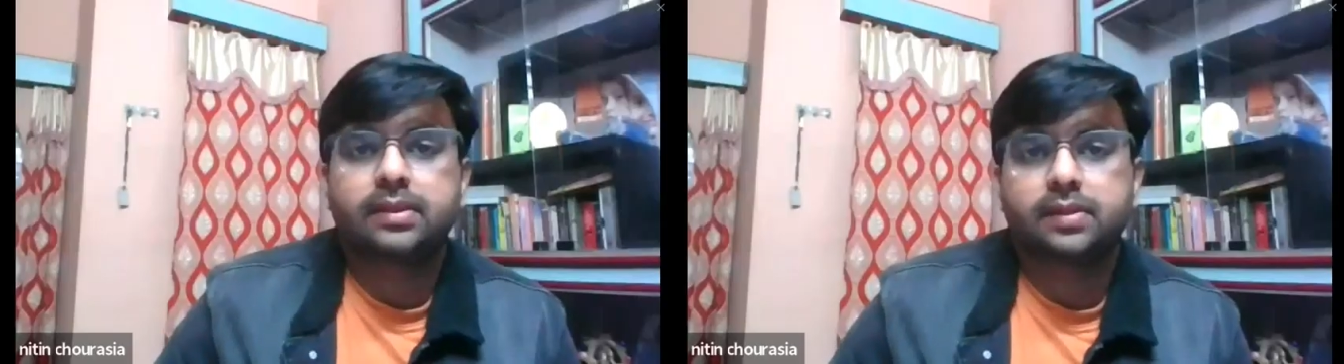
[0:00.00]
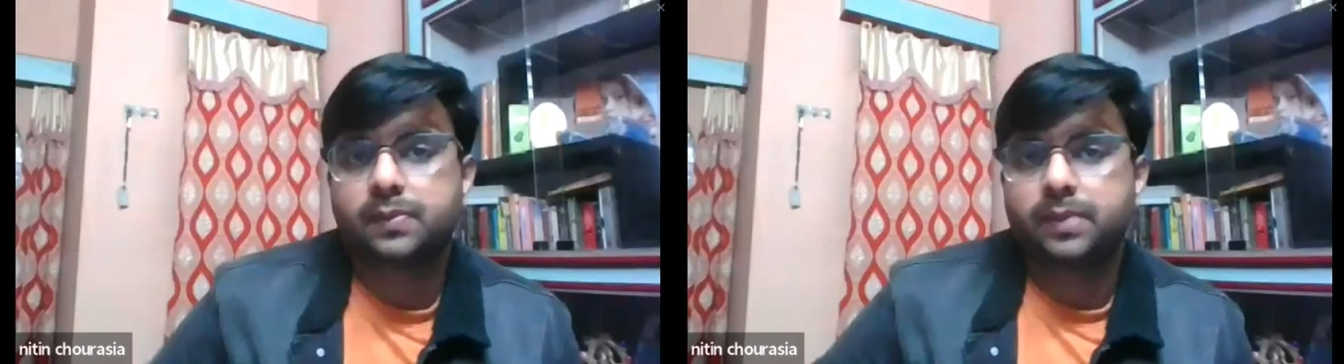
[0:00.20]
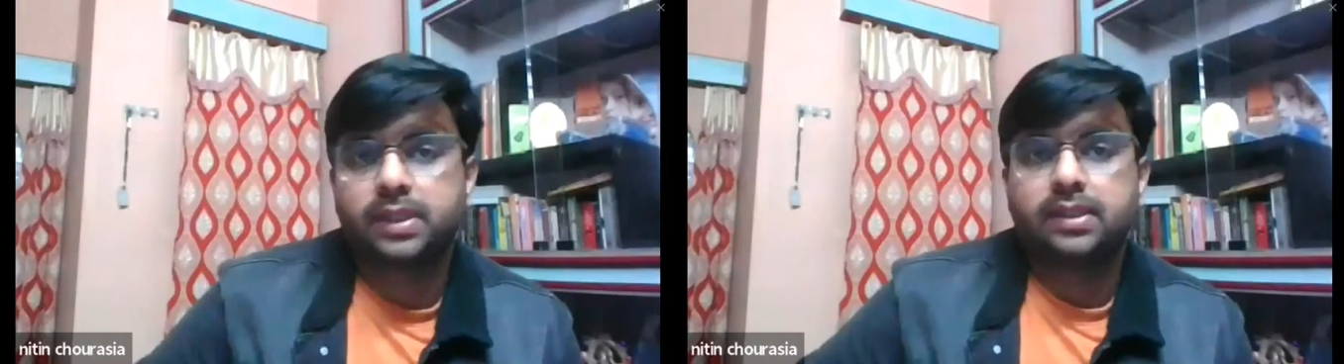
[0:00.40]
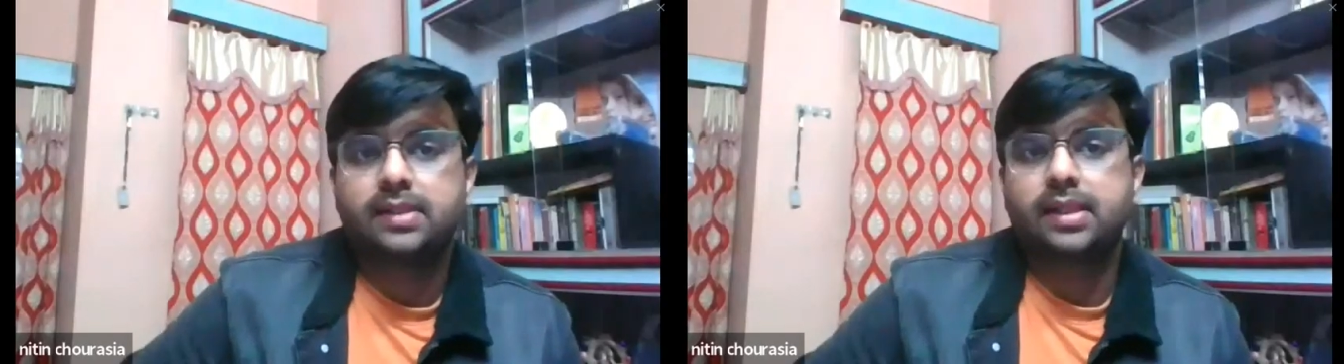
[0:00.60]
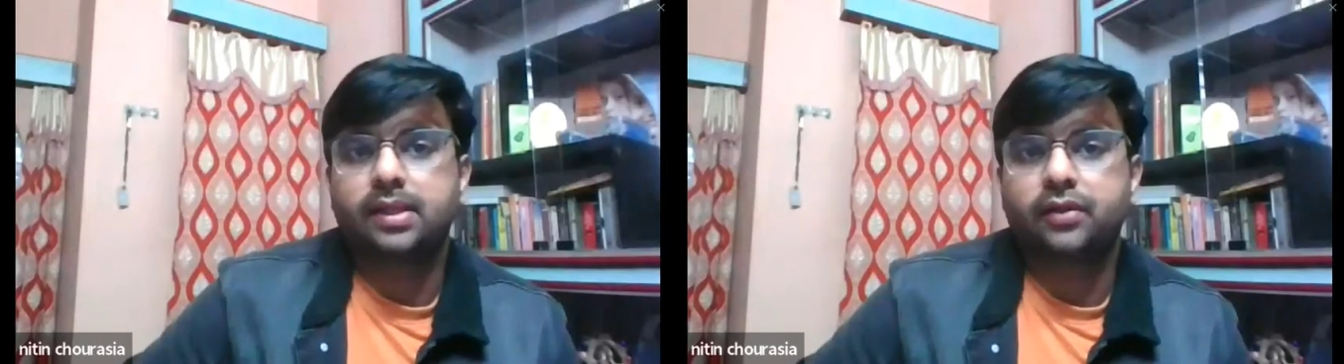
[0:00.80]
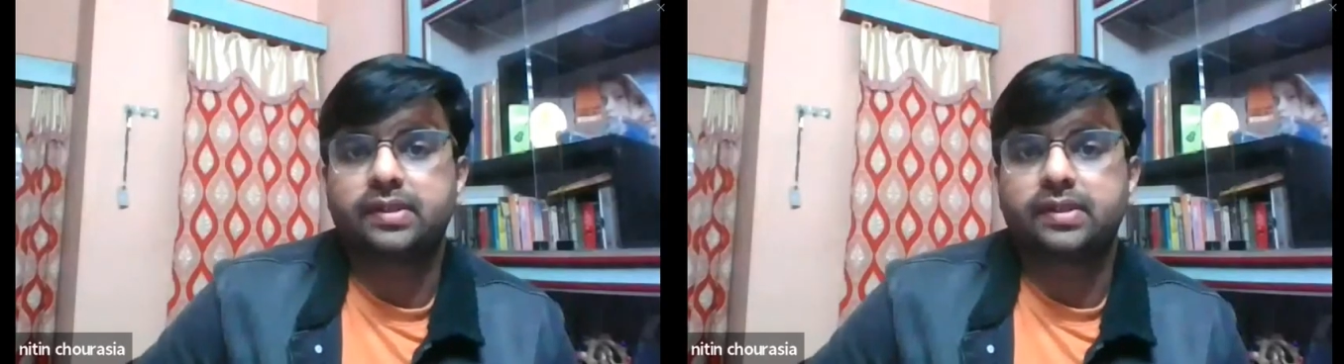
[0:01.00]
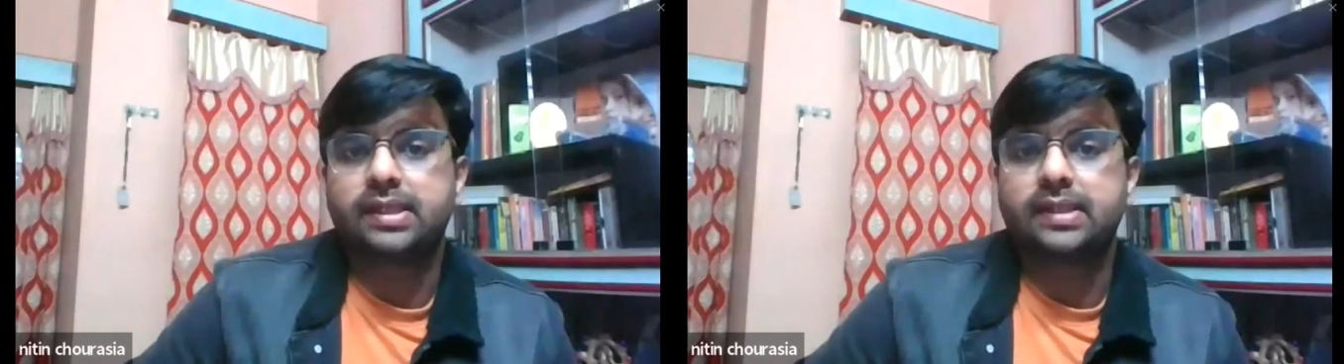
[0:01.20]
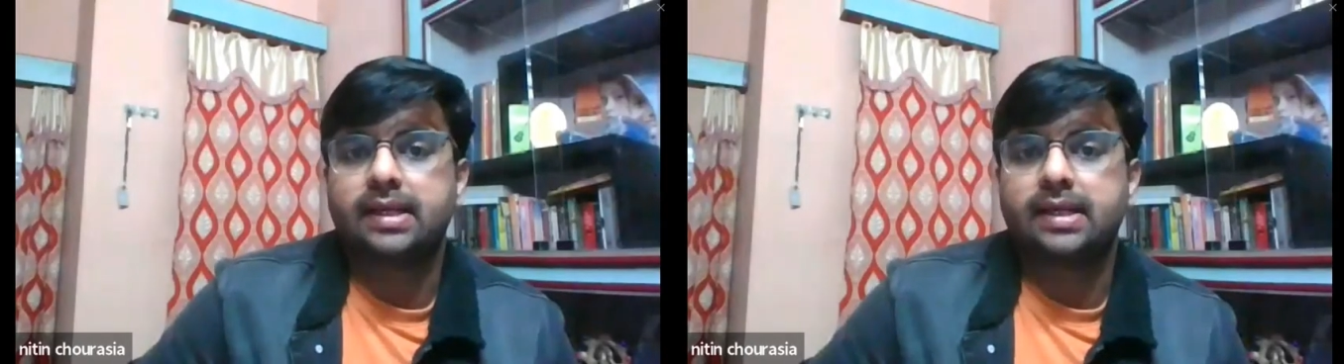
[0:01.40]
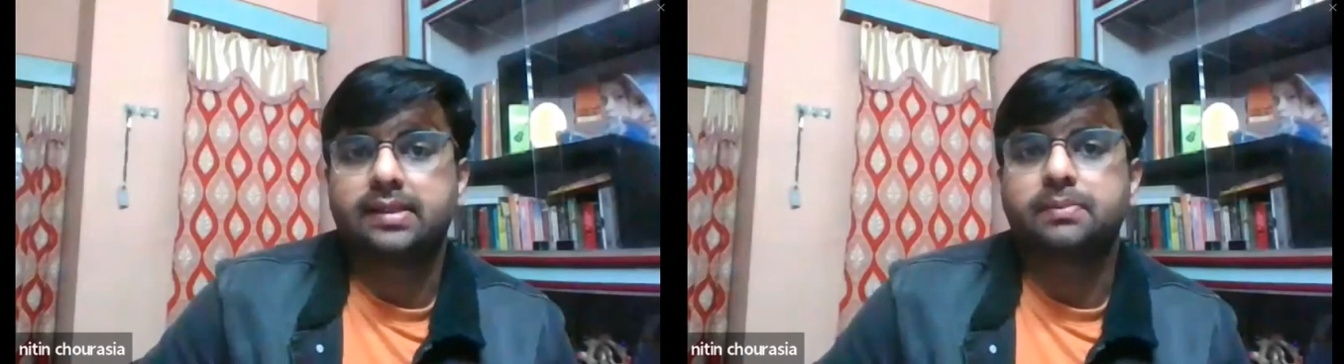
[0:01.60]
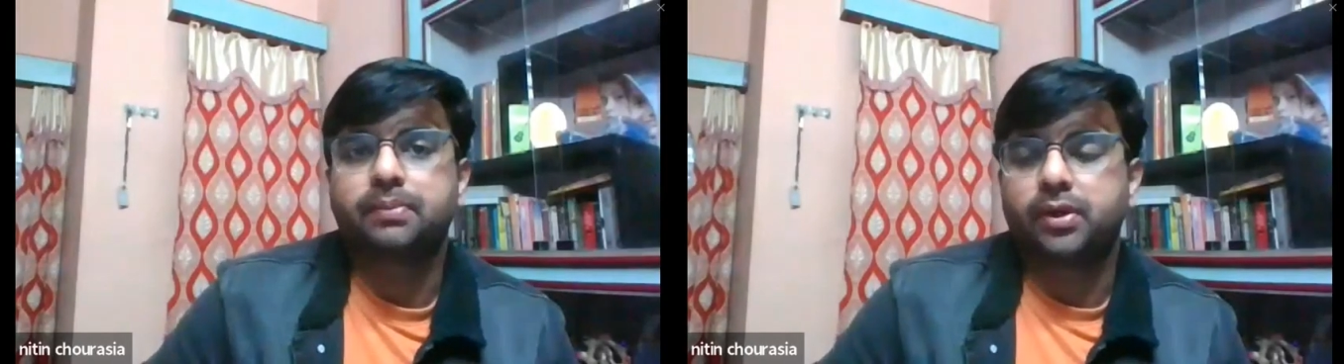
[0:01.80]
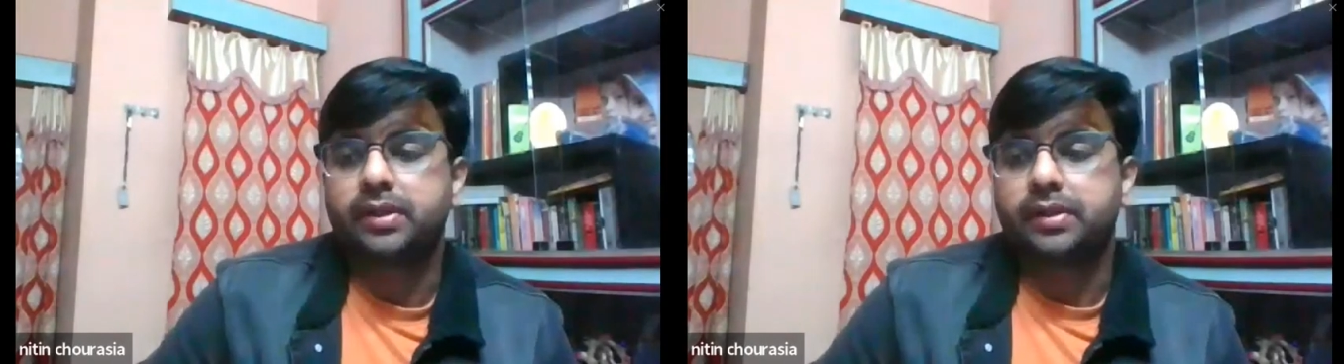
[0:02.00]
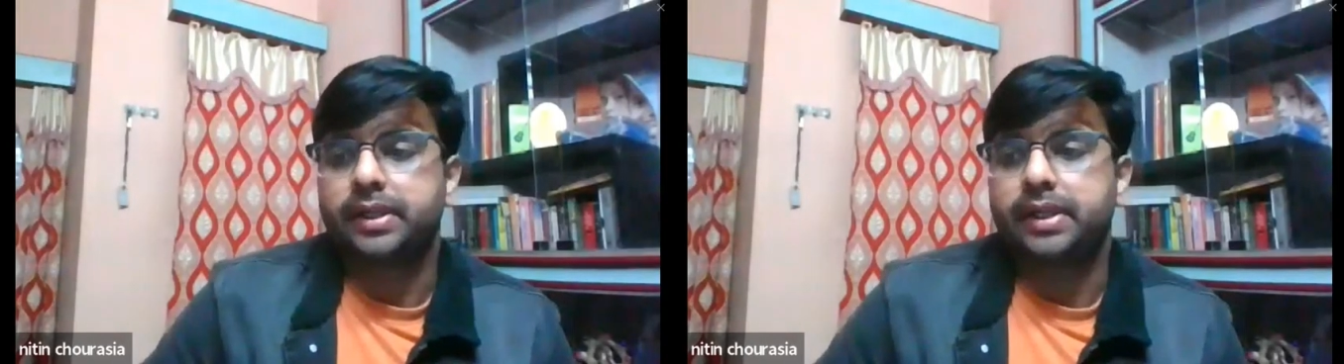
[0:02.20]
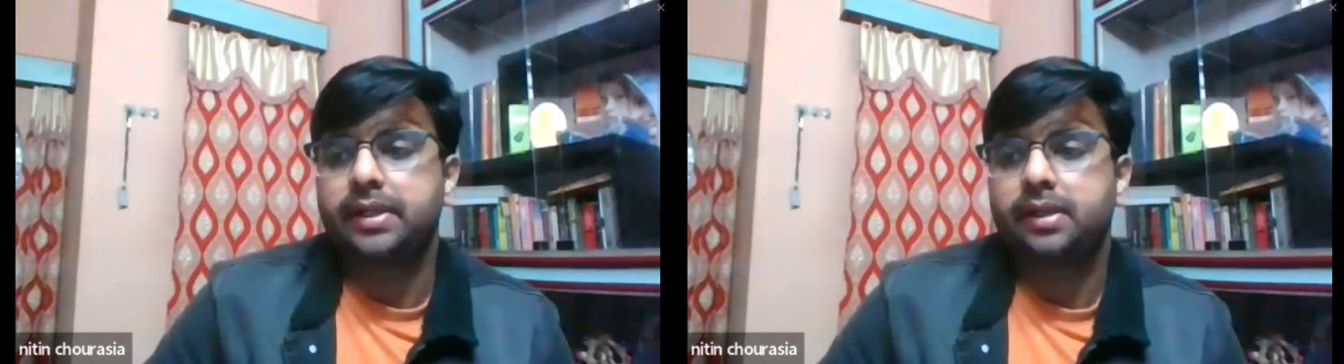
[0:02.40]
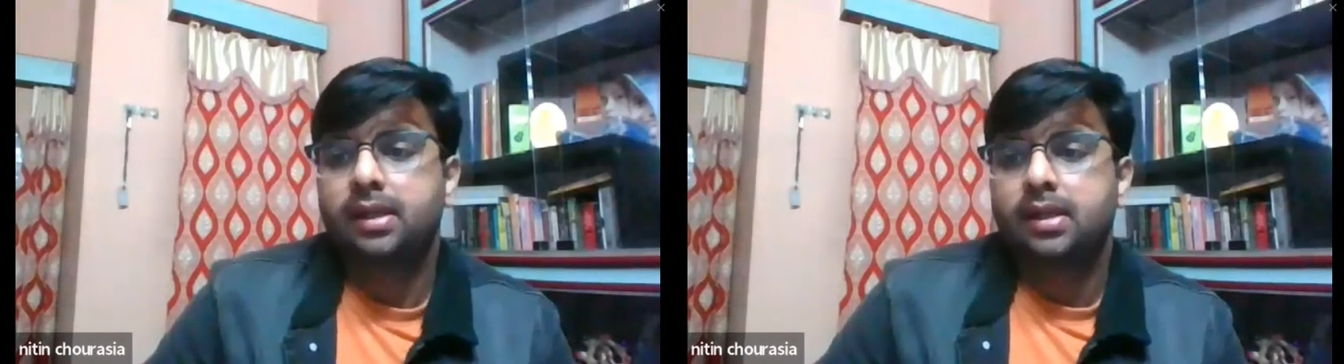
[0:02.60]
that Smriti said, obviously, that's important, right?